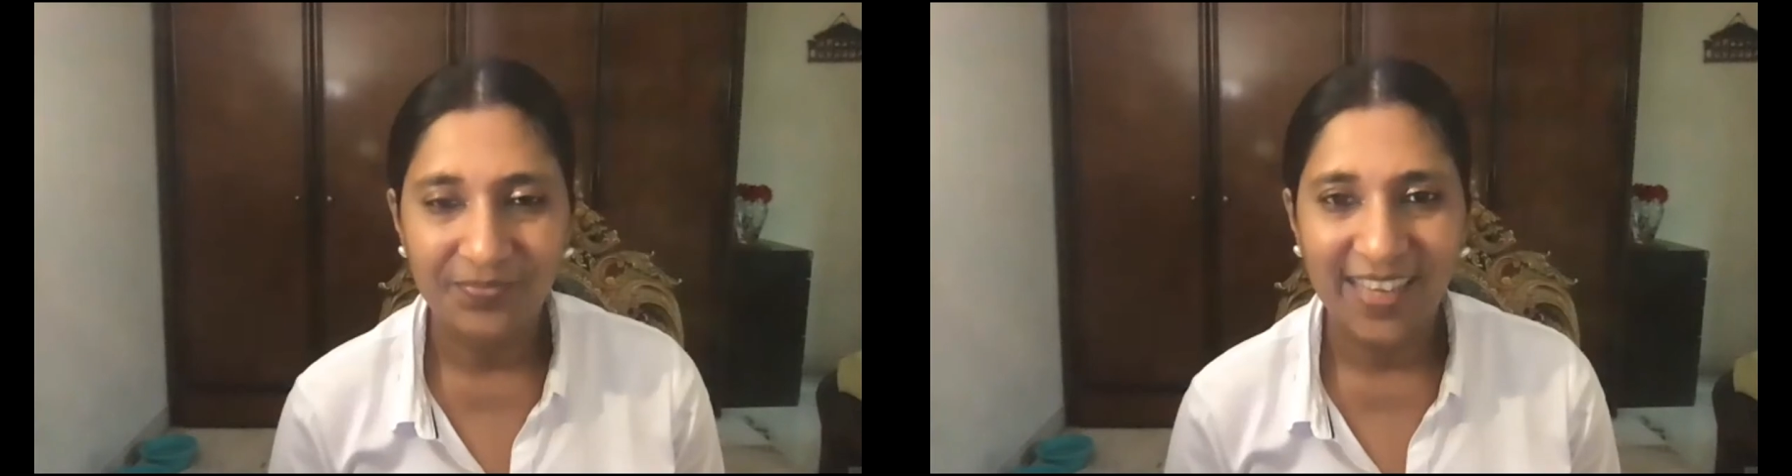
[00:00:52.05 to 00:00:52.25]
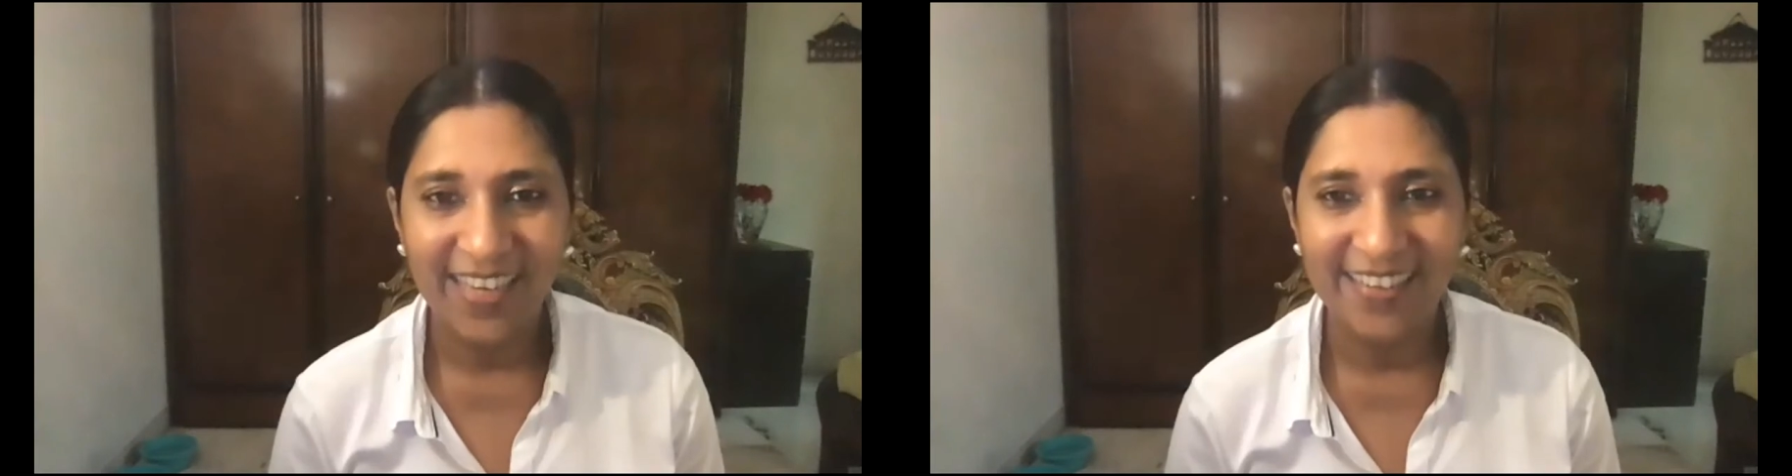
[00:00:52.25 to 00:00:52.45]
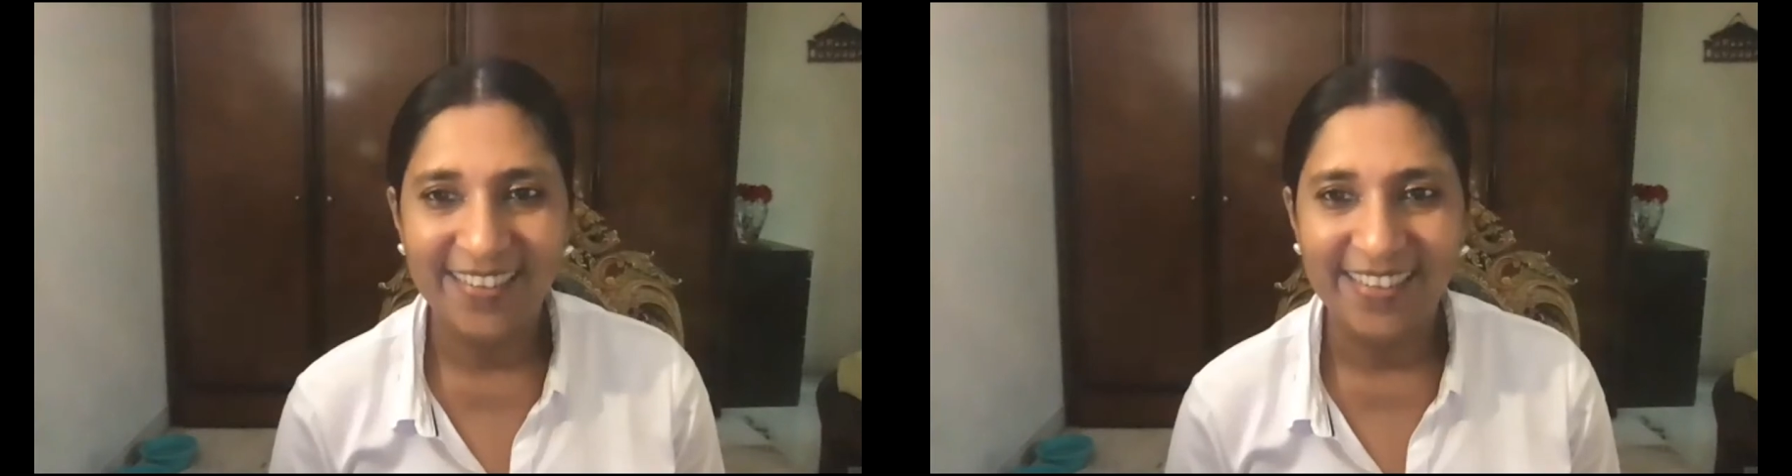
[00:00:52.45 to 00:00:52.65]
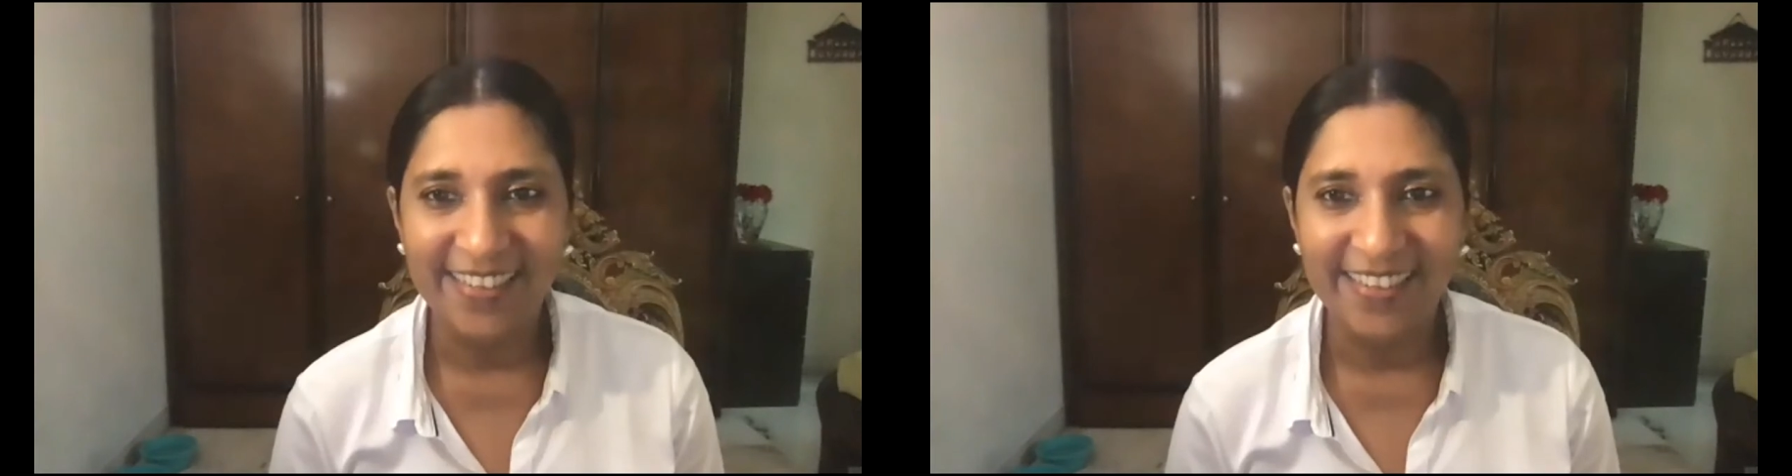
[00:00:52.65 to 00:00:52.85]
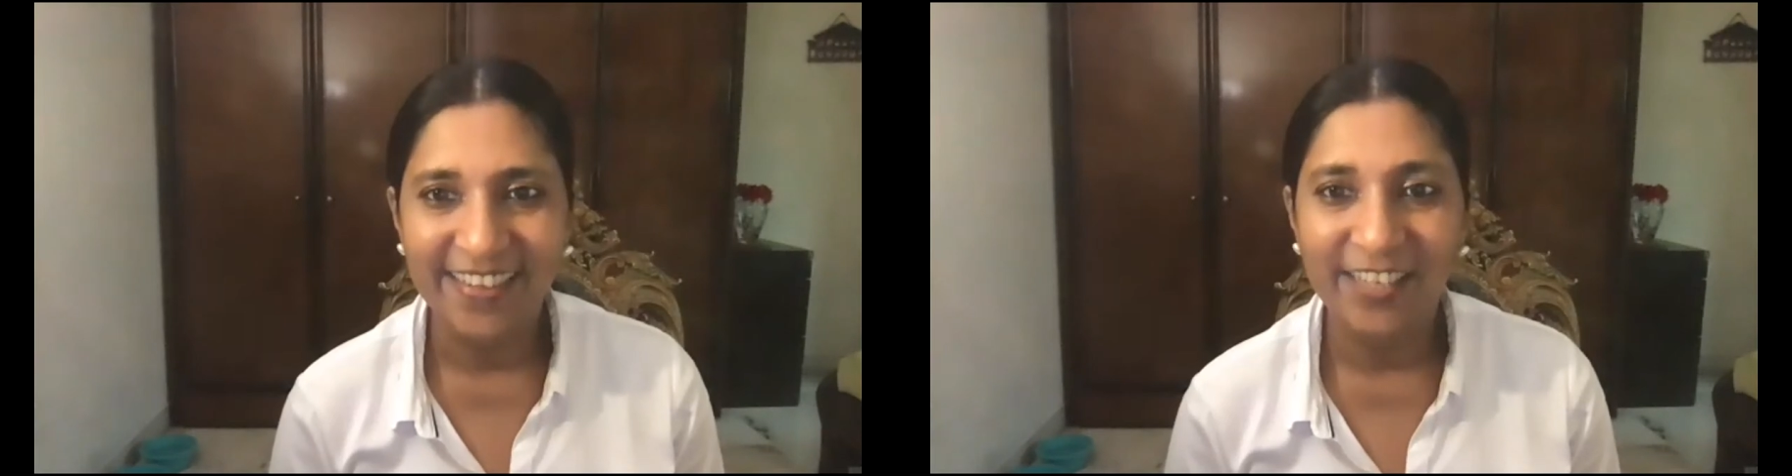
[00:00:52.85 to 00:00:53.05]
inner
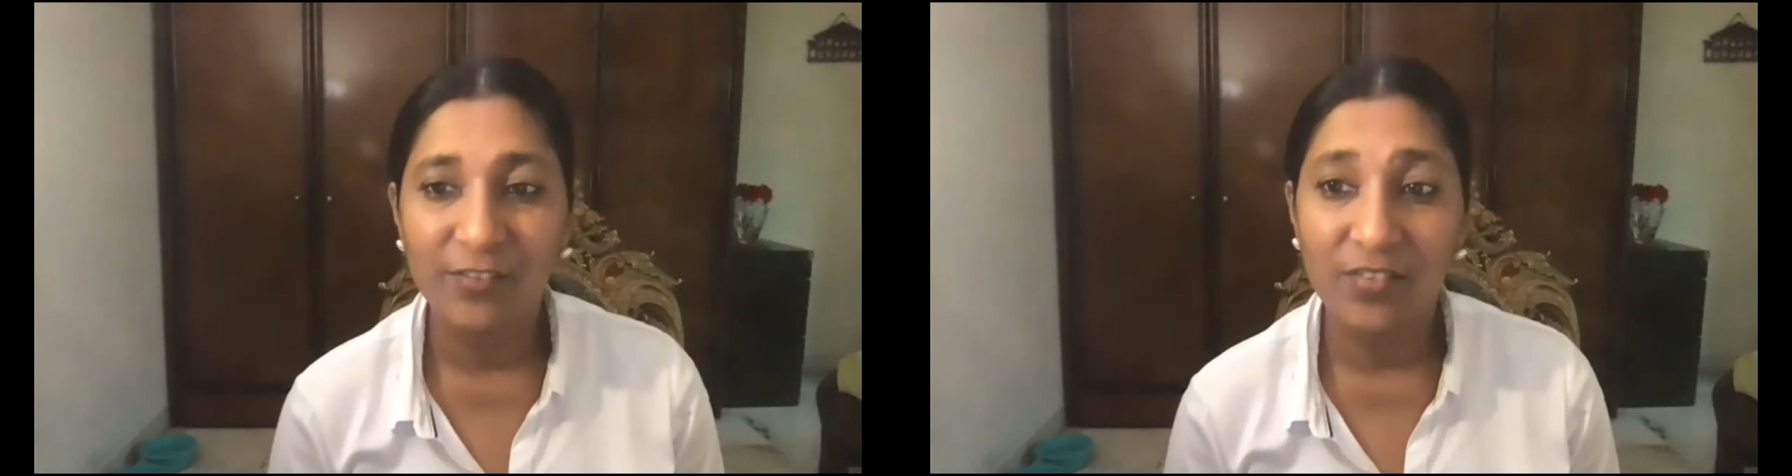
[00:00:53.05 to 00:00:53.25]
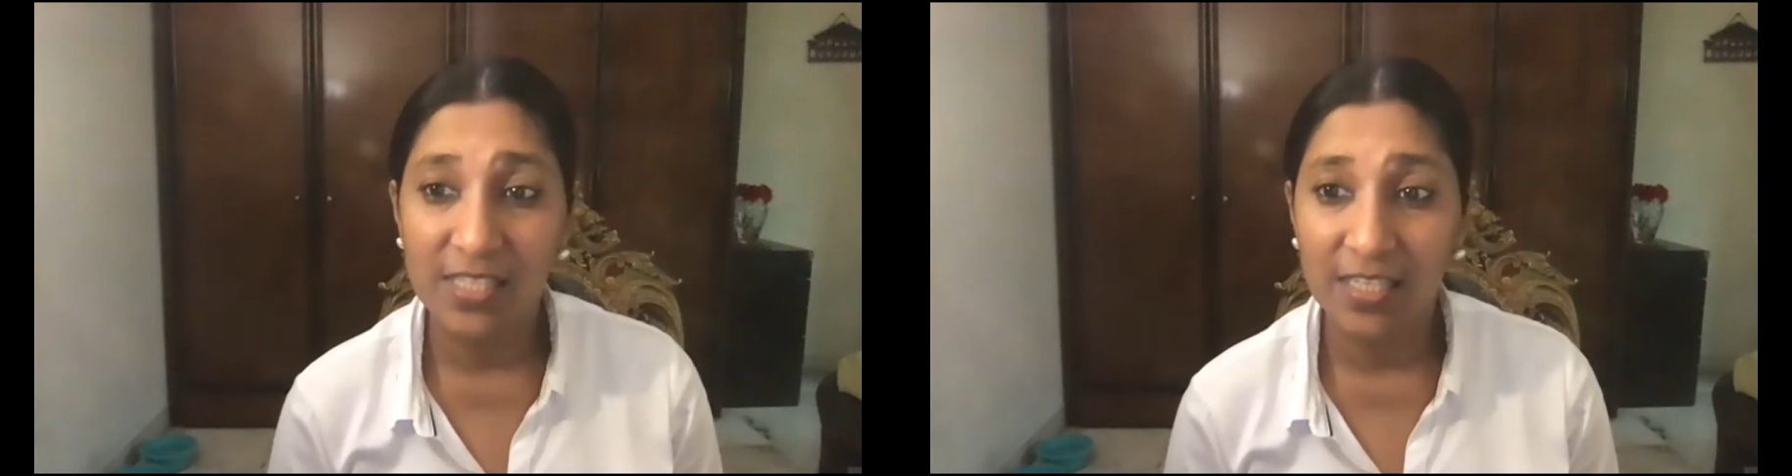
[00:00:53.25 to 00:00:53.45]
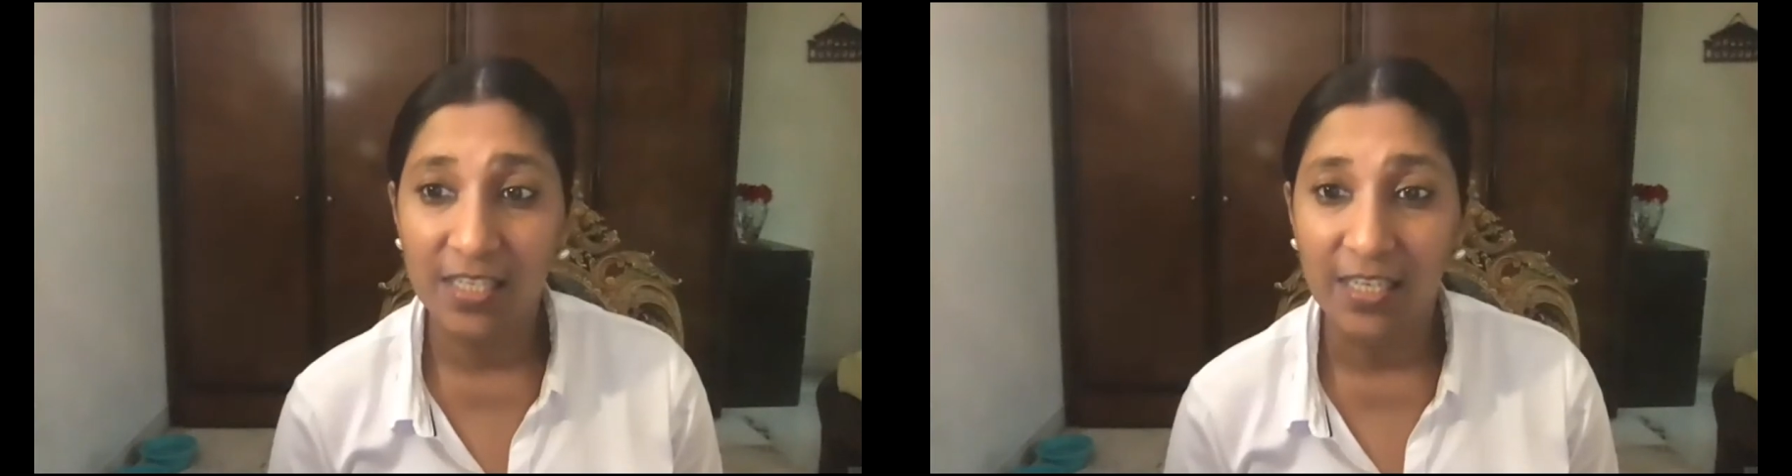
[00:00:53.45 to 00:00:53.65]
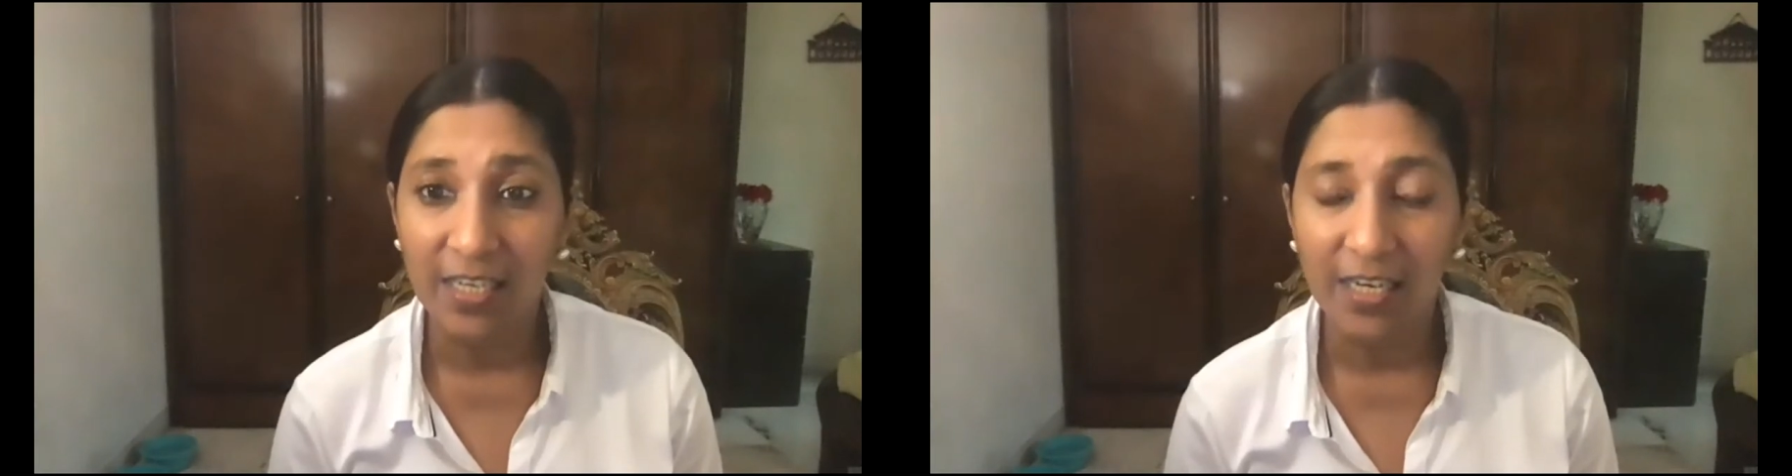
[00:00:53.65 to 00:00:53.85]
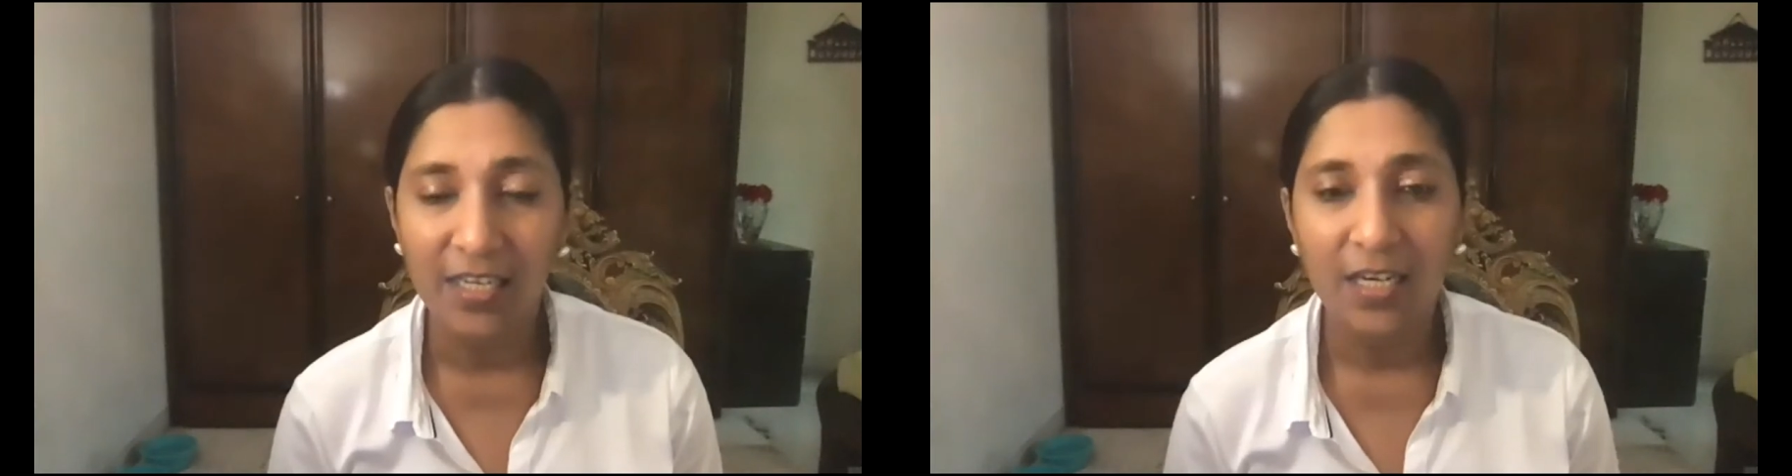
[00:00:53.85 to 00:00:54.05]
healing, physical
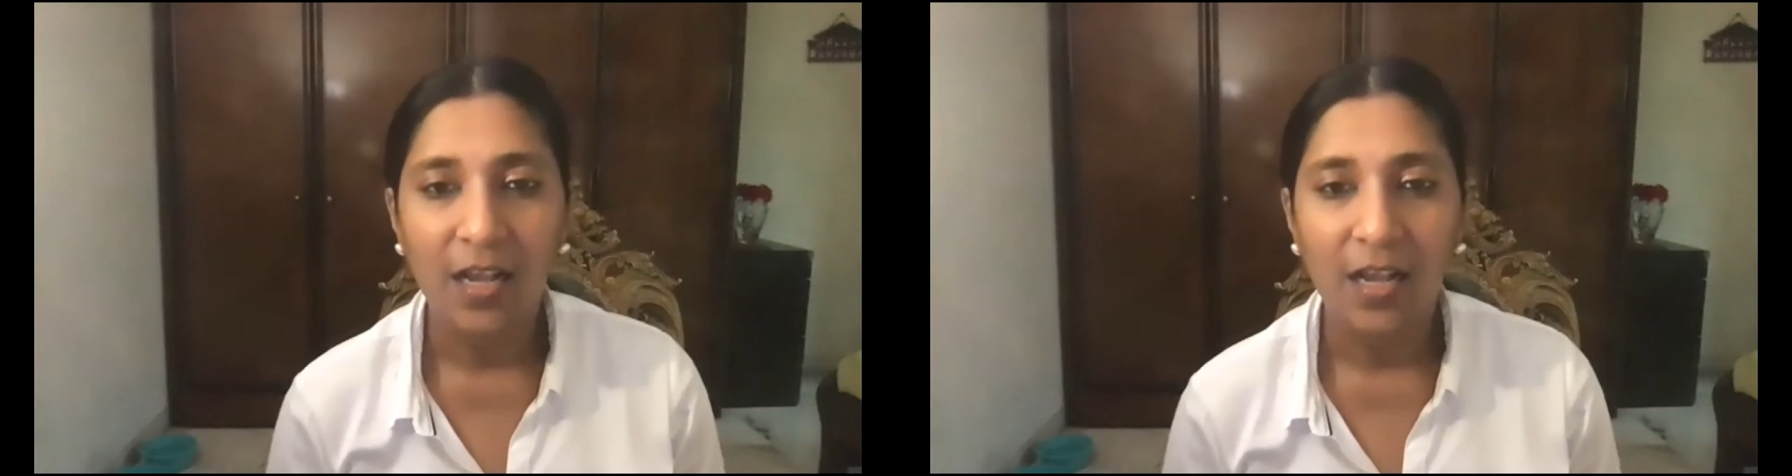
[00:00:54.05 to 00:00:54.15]
healing.